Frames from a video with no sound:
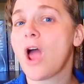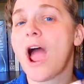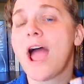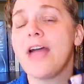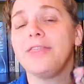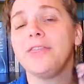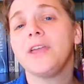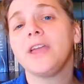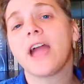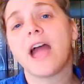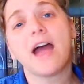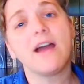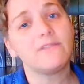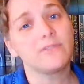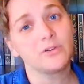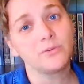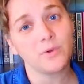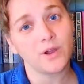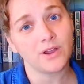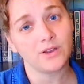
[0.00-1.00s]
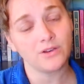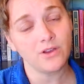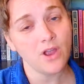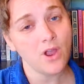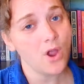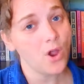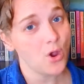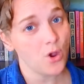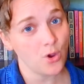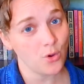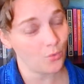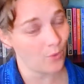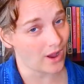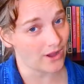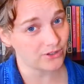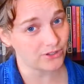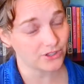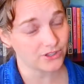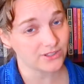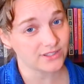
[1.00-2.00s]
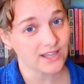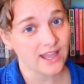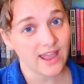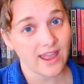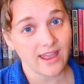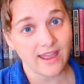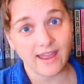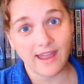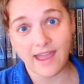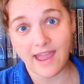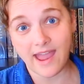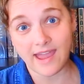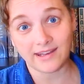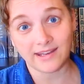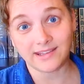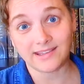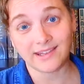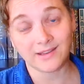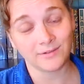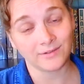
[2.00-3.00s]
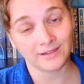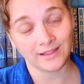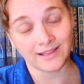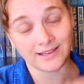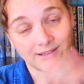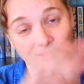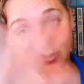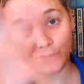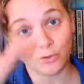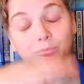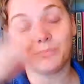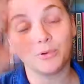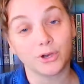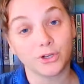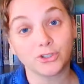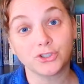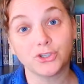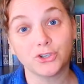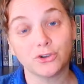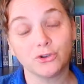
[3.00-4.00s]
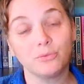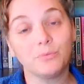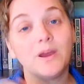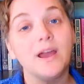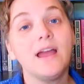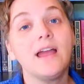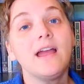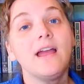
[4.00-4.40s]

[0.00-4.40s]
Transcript: I think everyone who watches anything related to BookTube